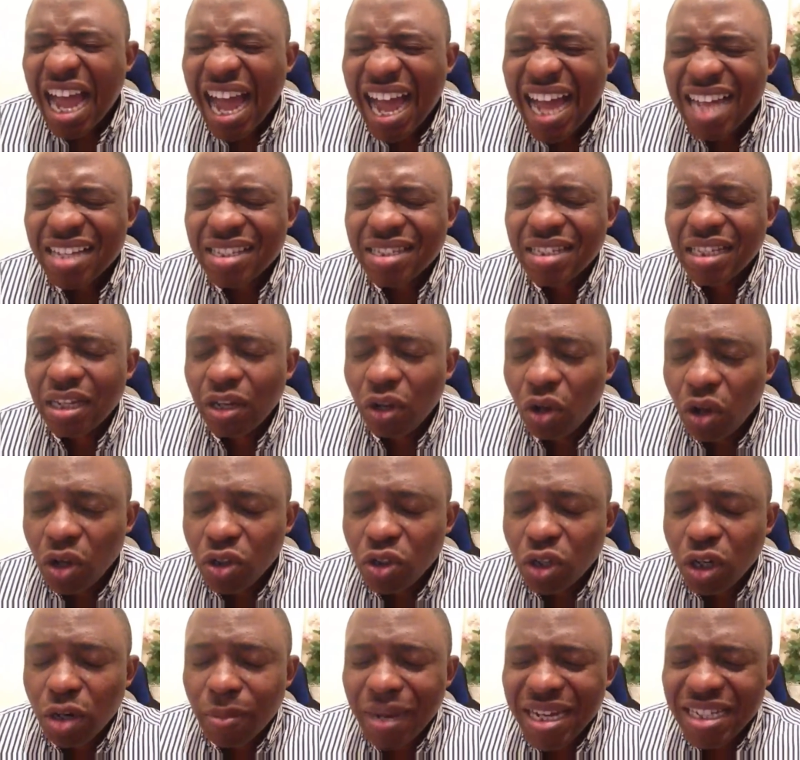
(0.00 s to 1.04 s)
as the Lord
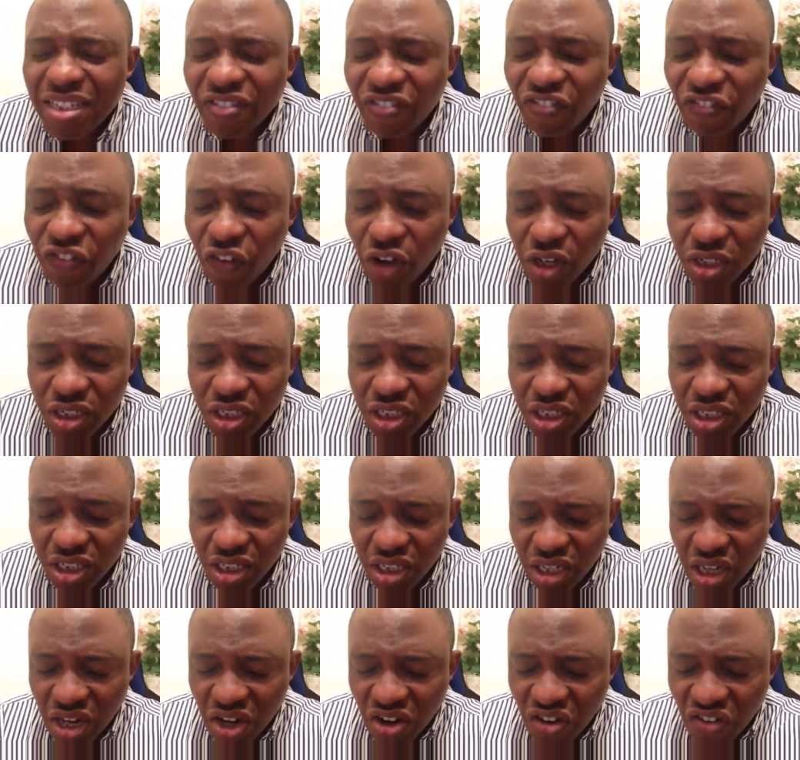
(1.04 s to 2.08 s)
God Almighty fought
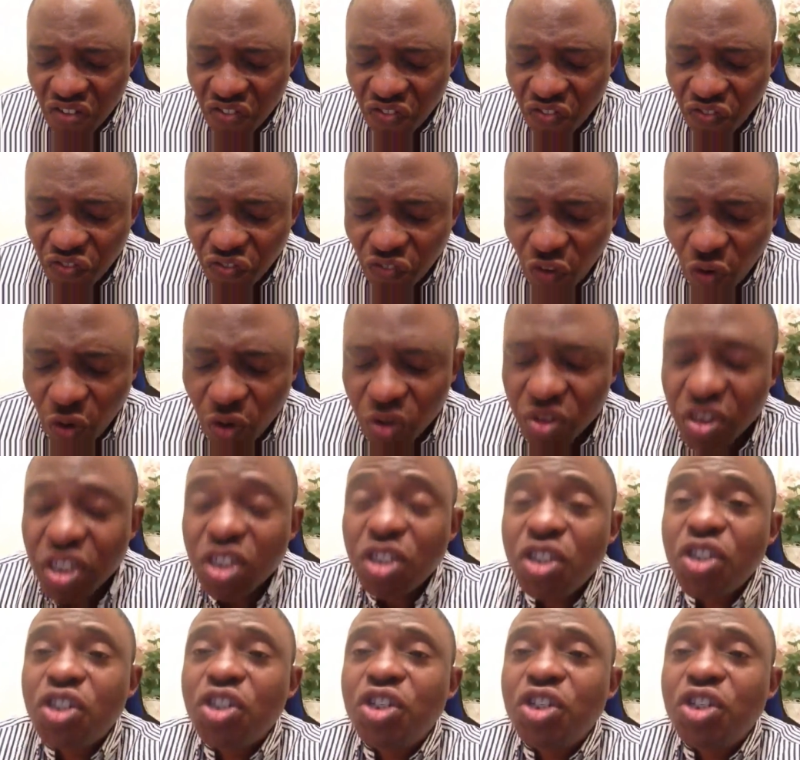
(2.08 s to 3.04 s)
for the